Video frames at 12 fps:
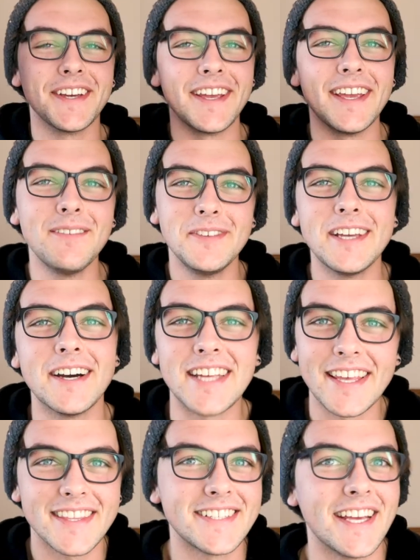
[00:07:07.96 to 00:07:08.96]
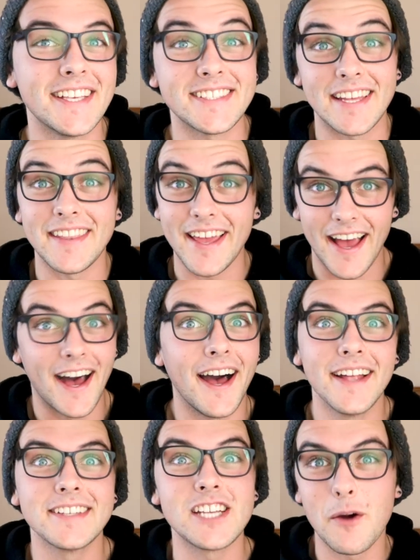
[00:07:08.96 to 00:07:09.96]
So if you go and take the test and they
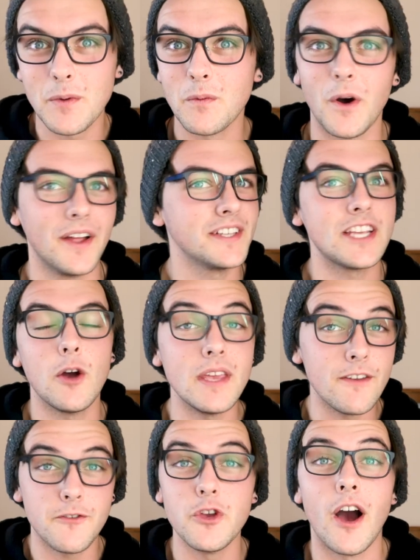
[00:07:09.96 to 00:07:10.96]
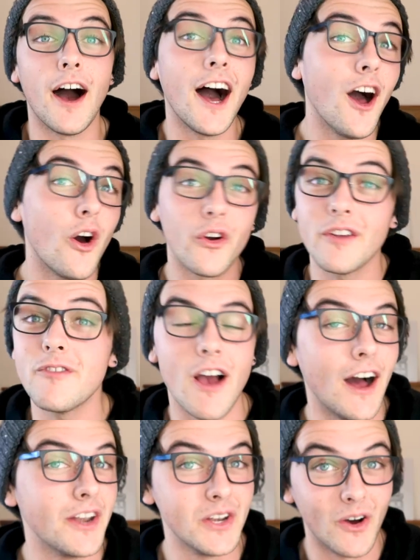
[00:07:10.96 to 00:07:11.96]
are, tell me what, tell me if you are or if
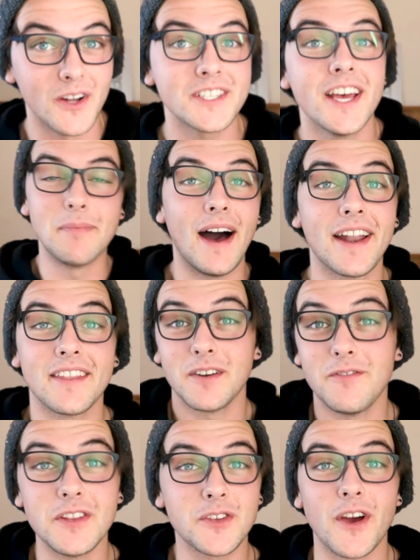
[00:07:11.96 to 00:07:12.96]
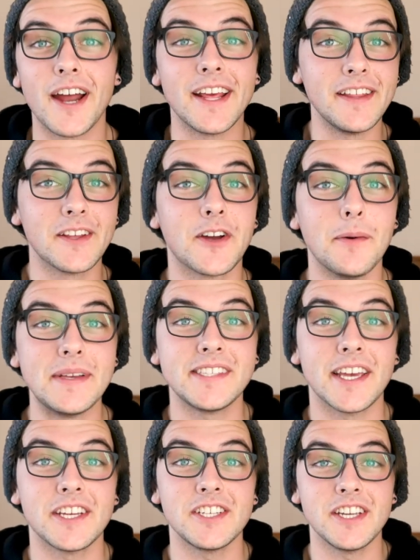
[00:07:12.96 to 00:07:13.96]
you are not smarter than a fifth grader in the comments
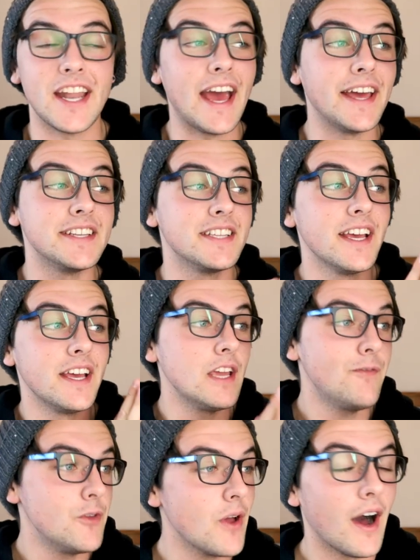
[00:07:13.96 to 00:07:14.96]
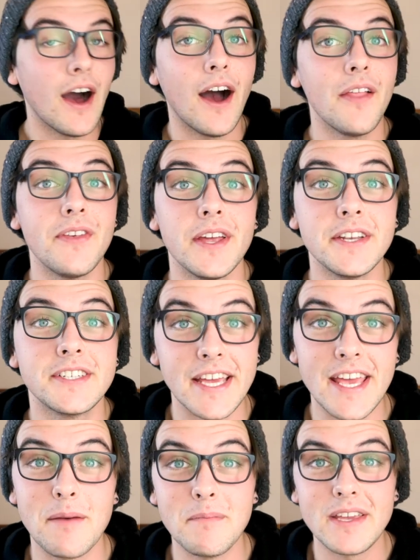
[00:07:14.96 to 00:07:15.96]
section. And if you are, then
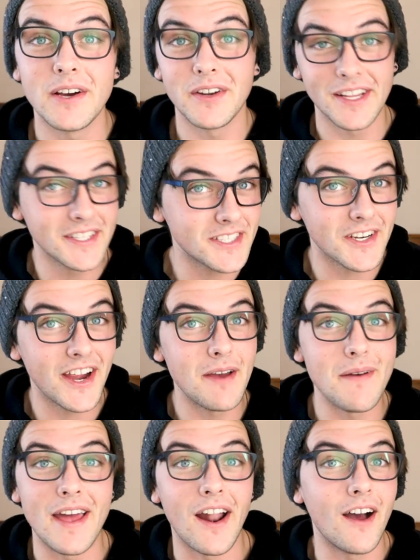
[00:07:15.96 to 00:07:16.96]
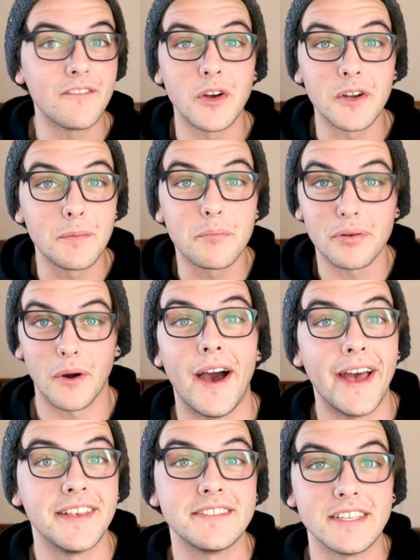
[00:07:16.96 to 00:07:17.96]
DM me on Instagram and I've got a
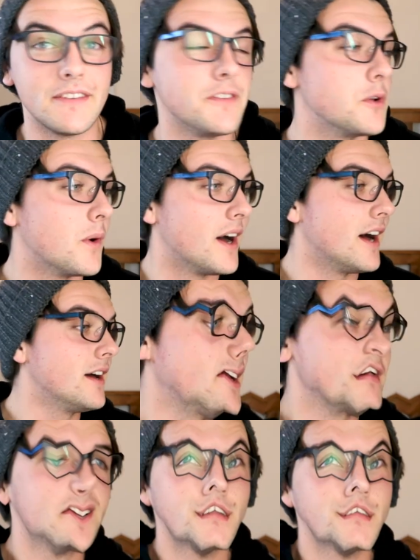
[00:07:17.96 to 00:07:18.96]
prize if you are